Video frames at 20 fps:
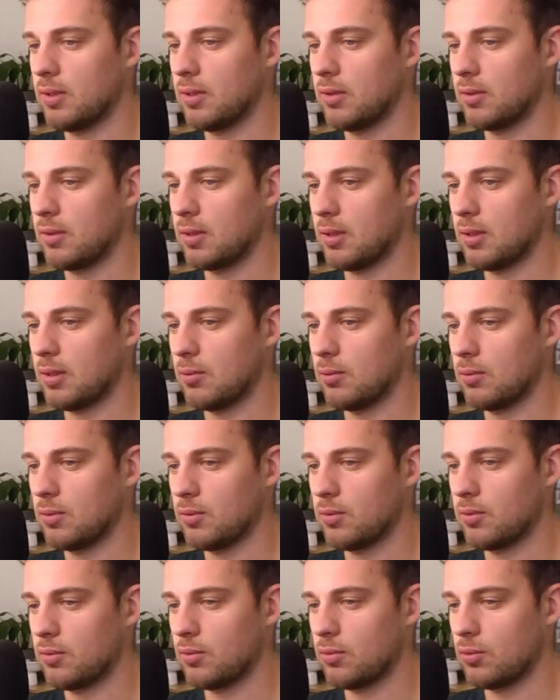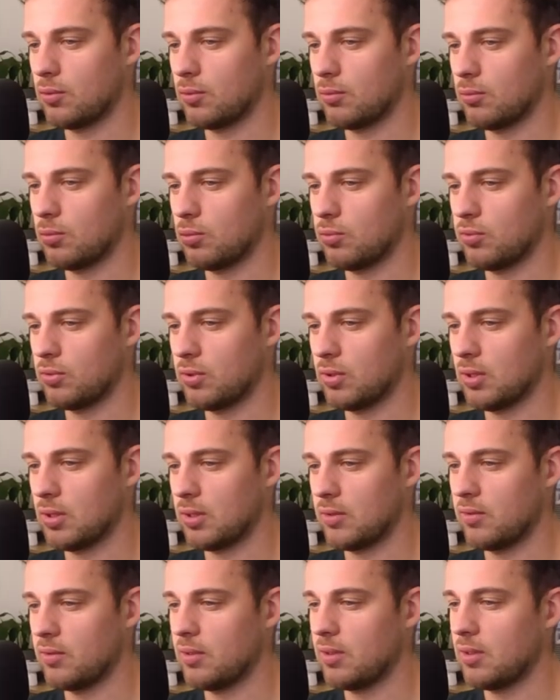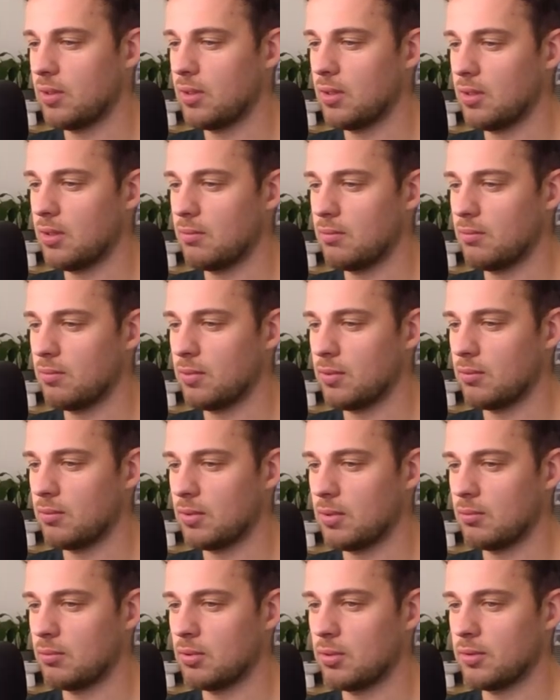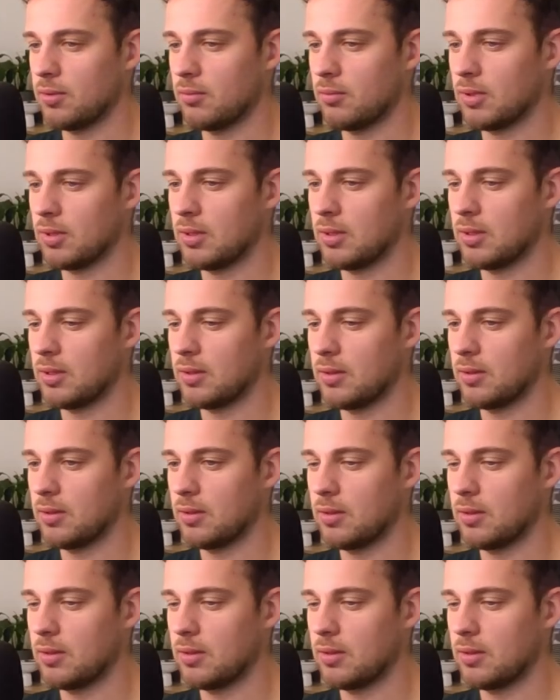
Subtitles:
Okay, he wants to move the knight there. Not really bothered by that.